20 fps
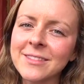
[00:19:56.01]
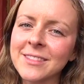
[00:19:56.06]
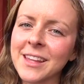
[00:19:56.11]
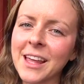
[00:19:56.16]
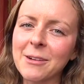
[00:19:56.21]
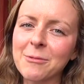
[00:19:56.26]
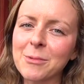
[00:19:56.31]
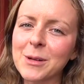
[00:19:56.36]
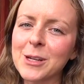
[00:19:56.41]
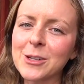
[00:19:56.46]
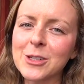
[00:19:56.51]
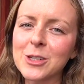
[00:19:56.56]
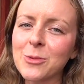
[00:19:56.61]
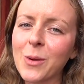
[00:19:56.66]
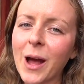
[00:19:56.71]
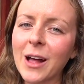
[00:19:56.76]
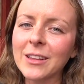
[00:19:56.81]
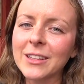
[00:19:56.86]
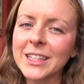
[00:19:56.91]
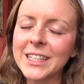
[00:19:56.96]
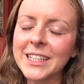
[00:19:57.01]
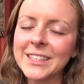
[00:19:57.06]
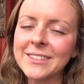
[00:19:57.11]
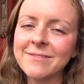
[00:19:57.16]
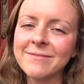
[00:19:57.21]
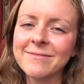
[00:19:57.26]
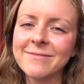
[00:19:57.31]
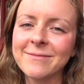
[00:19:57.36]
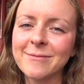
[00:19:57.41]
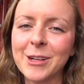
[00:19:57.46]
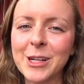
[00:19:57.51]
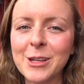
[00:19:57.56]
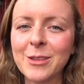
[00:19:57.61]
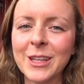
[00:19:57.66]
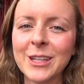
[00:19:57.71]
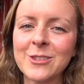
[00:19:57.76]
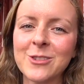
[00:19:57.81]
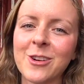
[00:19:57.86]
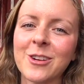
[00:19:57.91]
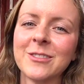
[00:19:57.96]
that weird duality. What do you
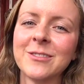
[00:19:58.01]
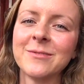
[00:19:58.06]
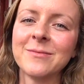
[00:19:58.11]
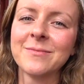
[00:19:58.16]
think, Jordan?